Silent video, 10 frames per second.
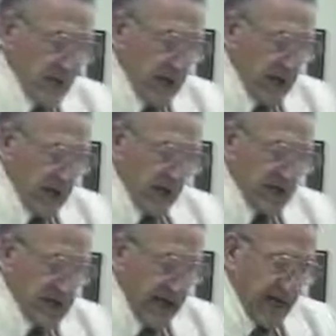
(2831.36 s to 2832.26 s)
we got to
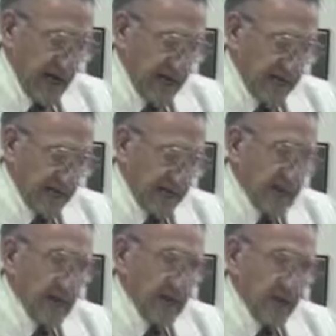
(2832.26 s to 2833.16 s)
understand that.
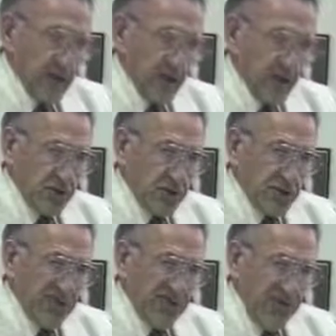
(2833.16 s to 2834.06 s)
The church
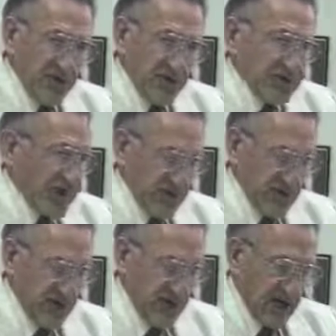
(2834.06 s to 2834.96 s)
crucifies to itself the
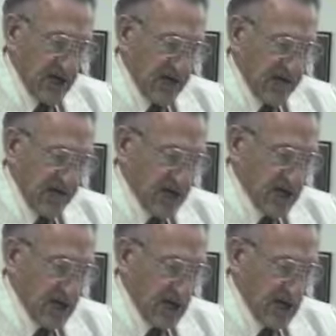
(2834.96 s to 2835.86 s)
Son of God
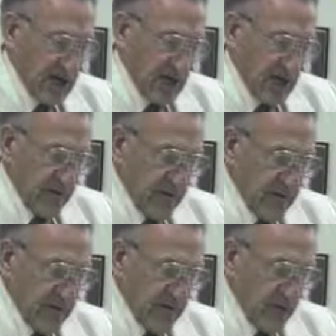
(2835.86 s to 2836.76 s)
afresh and
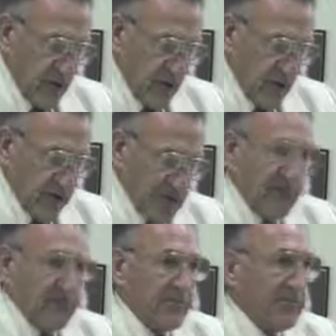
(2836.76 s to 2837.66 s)
puts him to an open
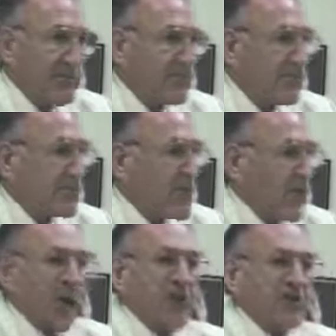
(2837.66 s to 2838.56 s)
shame.
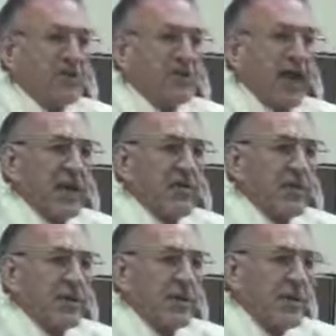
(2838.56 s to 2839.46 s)
What open shame?
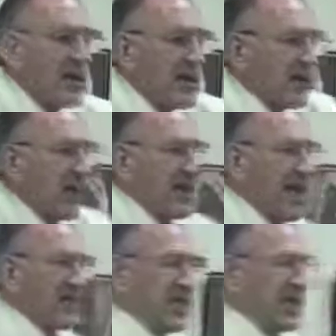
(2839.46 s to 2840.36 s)

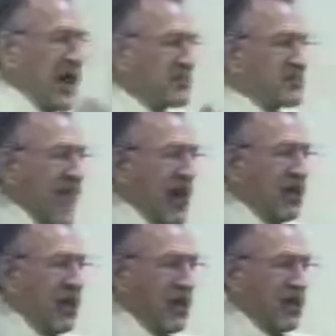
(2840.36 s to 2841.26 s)
Because he comes
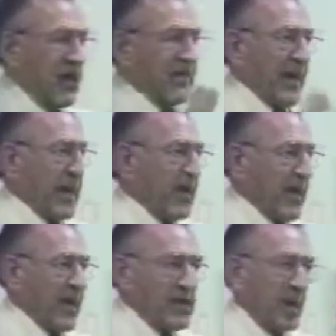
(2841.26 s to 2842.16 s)
down here in the appearing
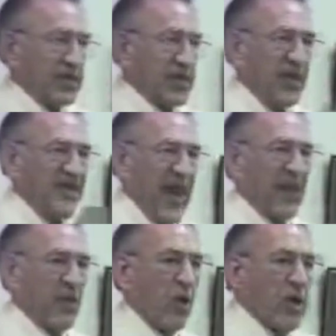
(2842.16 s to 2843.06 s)
and he shows in the
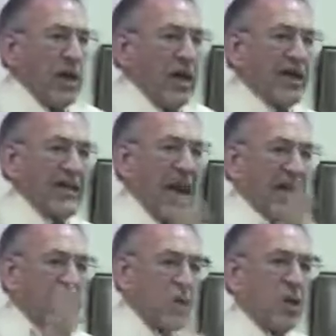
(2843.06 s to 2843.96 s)
Pharaoh
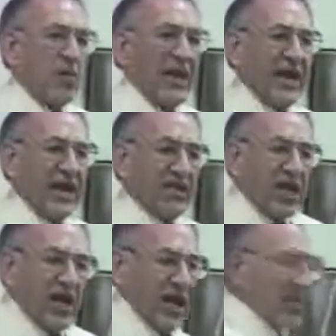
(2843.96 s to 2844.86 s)
exactly who and what he is,
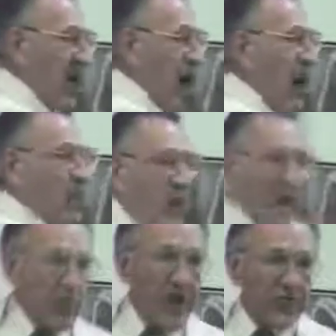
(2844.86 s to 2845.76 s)
and they say,
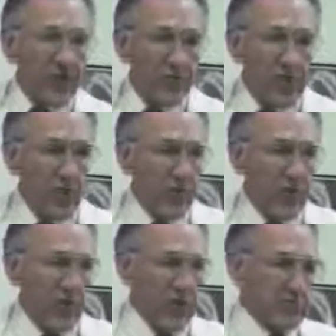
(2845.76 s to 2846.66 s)
Away with it, we don't
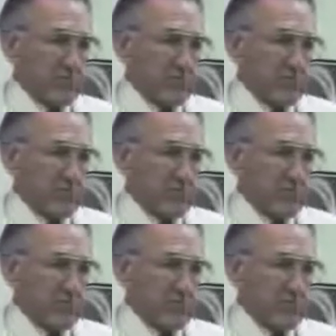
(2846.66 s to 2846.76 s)
want it.